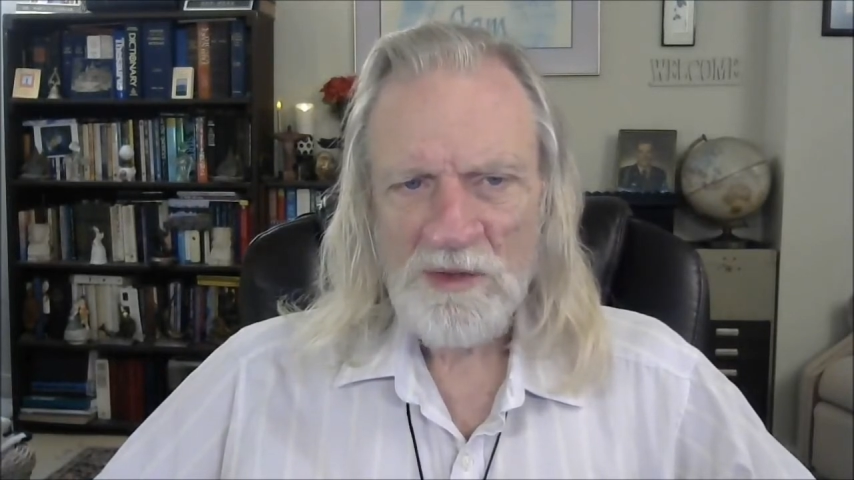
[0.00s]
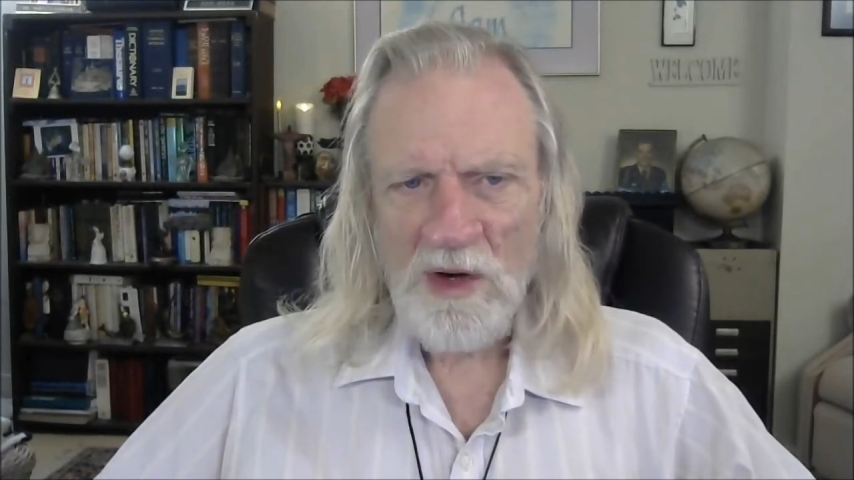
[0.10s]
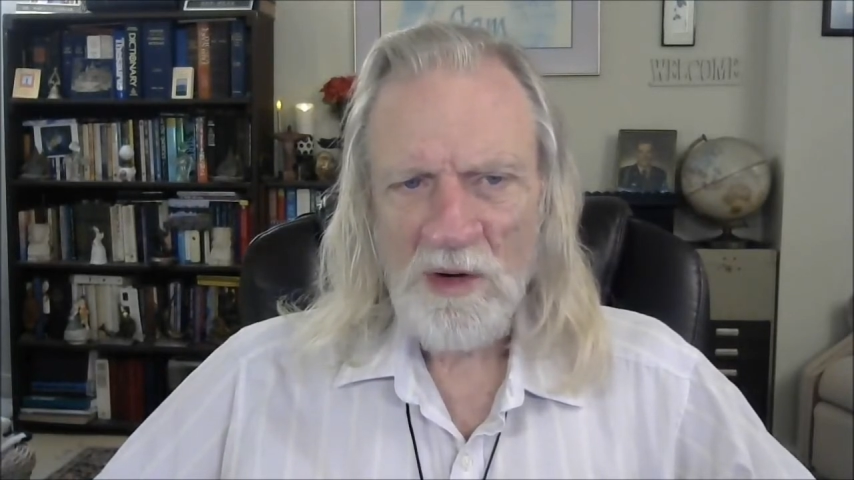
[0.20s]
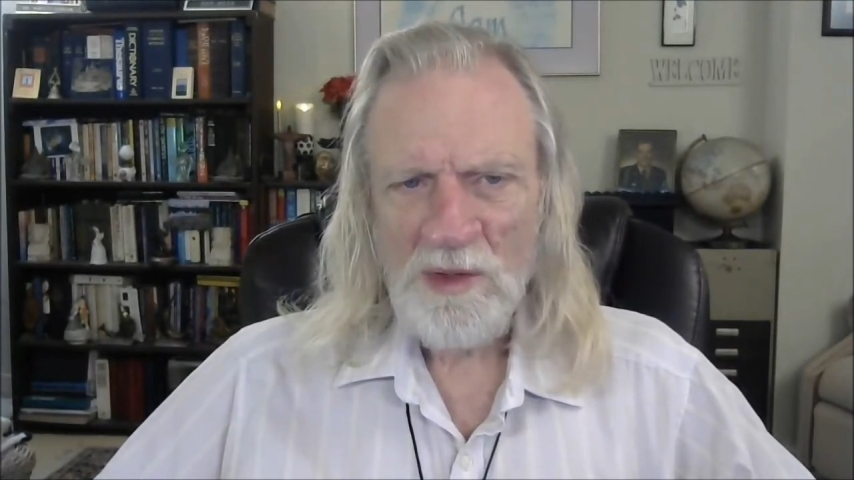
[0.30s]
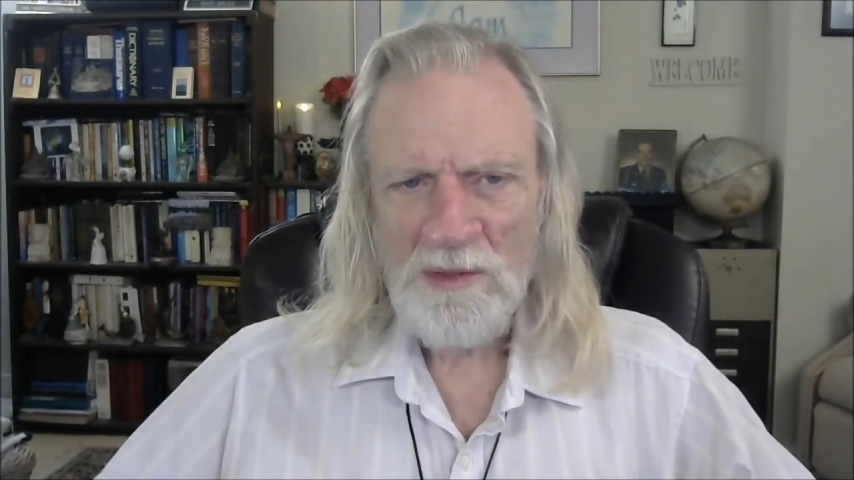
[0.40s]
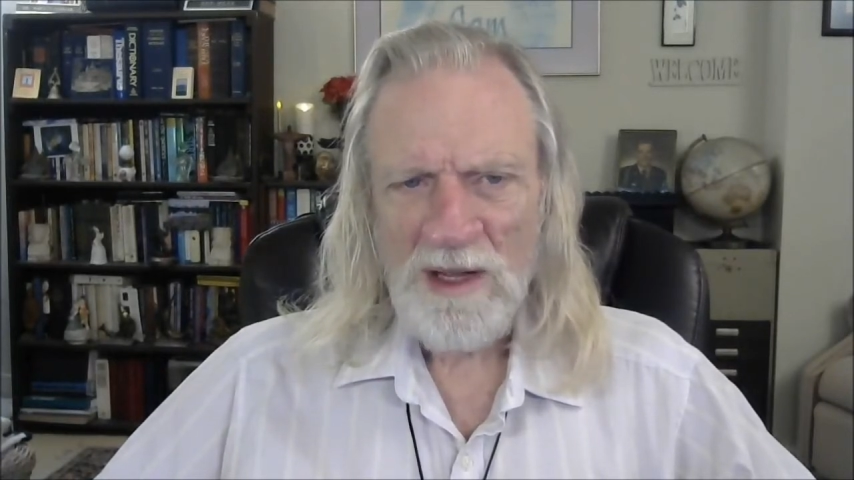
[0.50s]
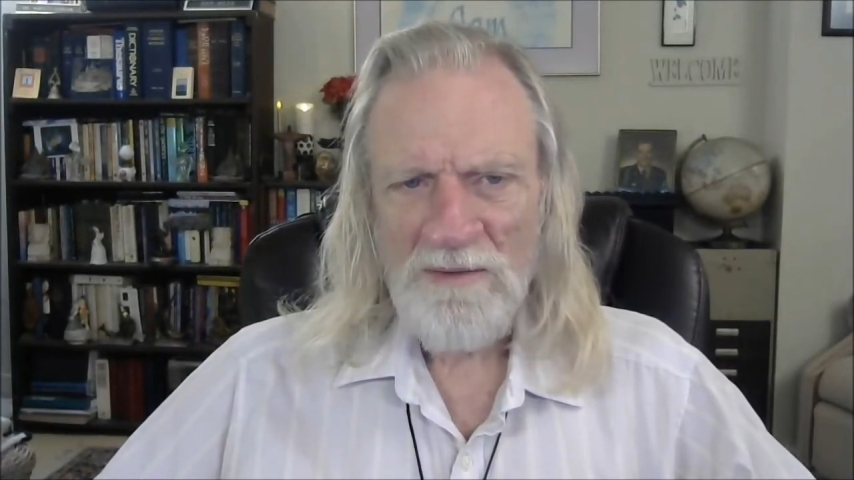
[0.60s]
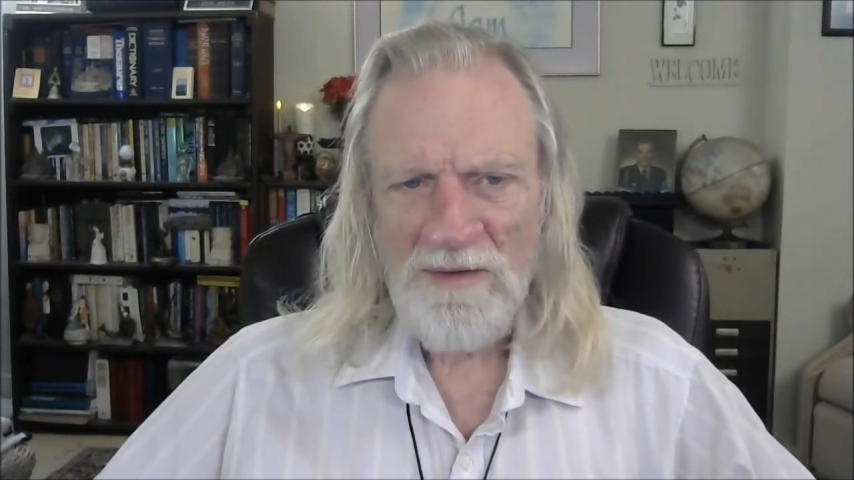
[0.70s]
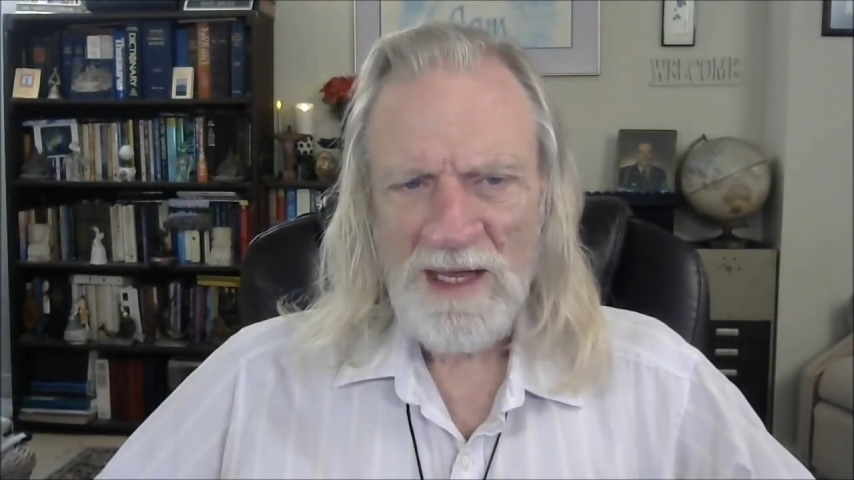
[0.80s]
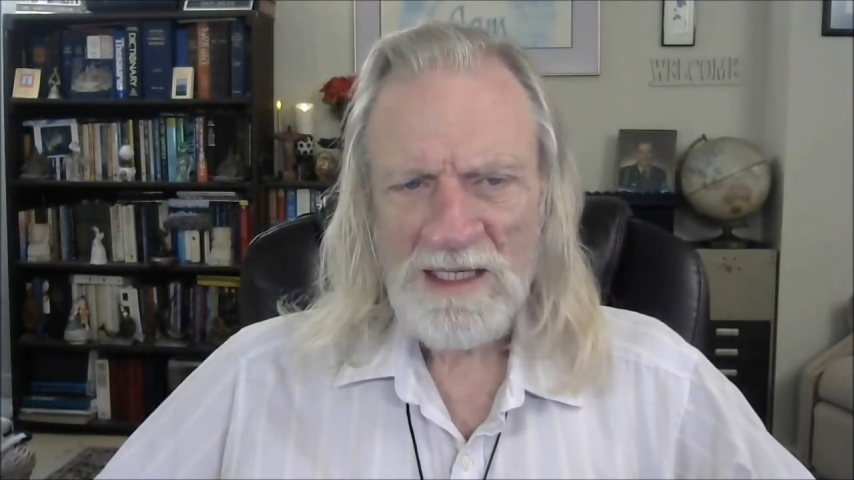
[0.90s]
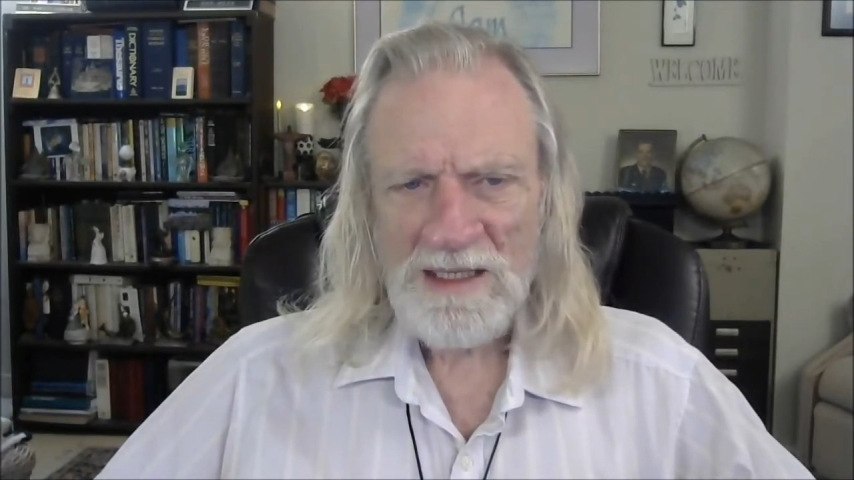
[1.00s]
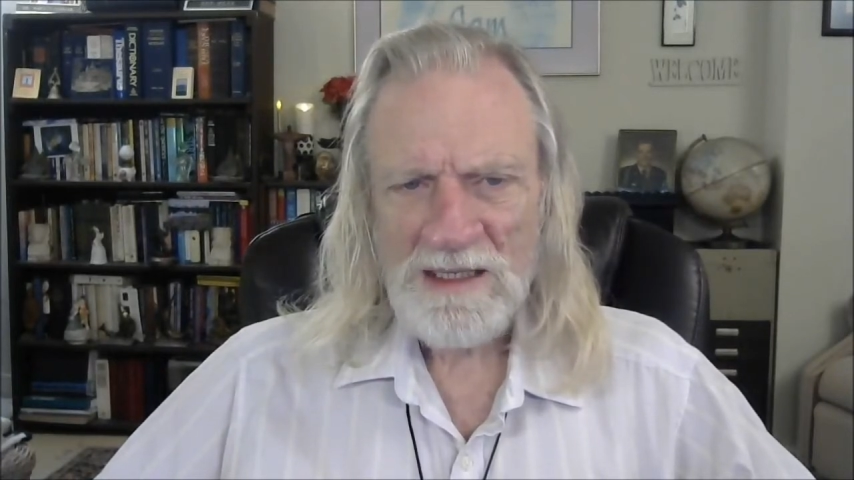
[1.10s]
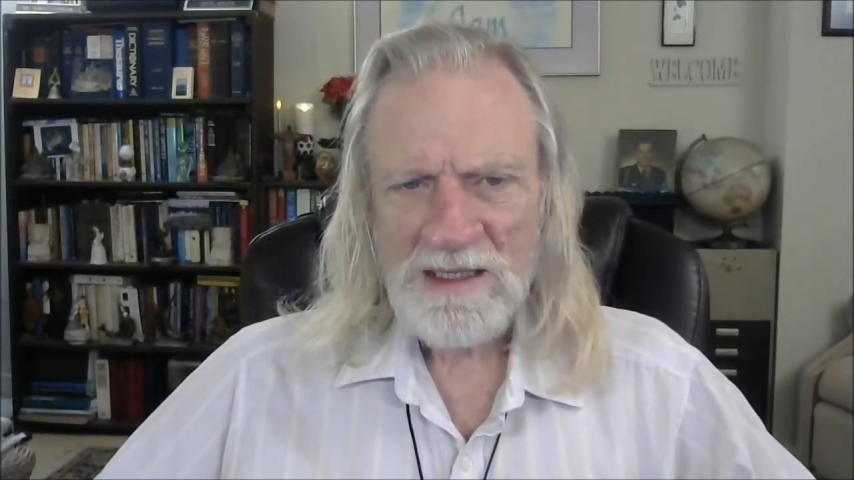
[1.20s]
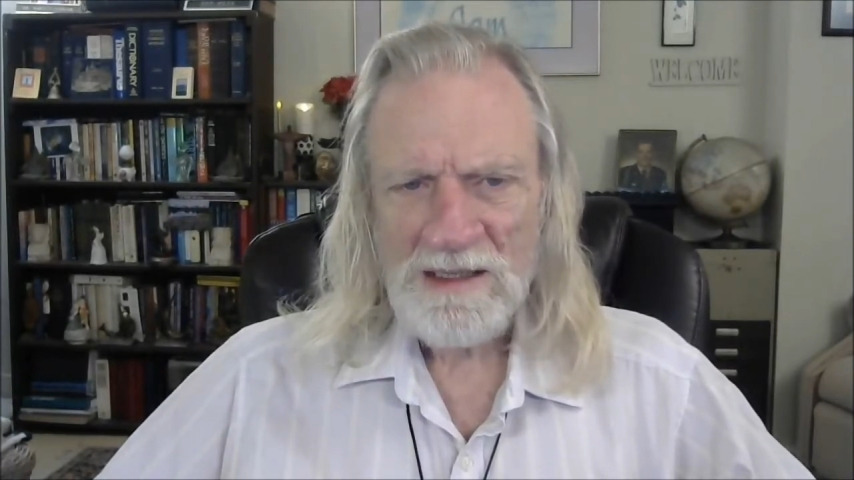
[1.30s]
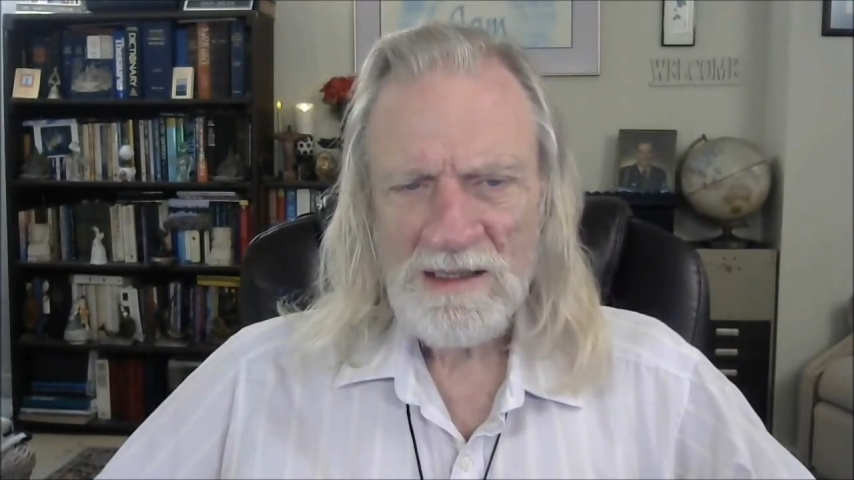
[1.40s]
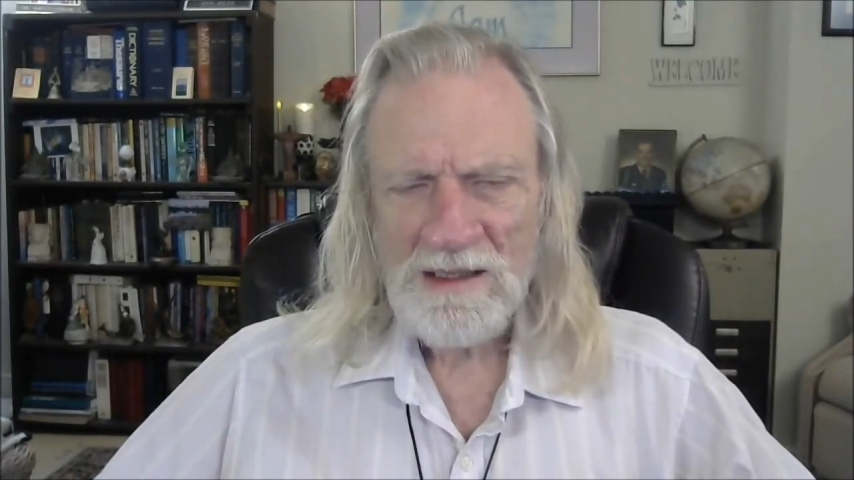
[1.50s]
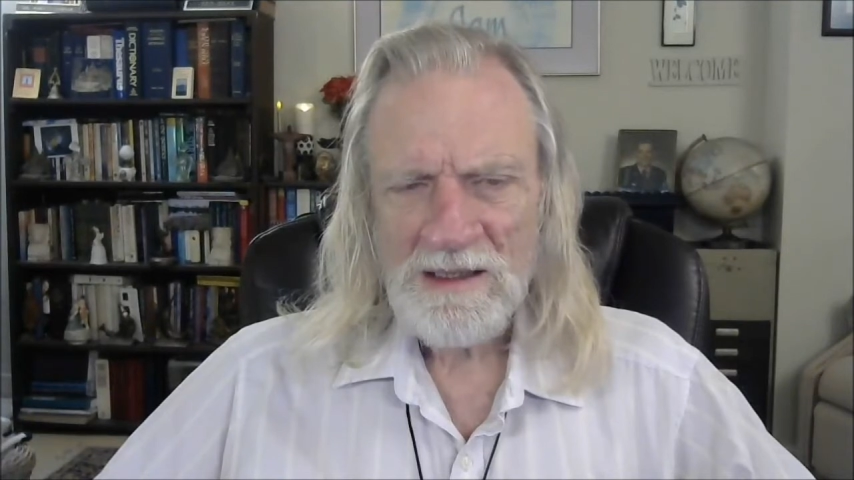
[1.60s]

wrong with my face.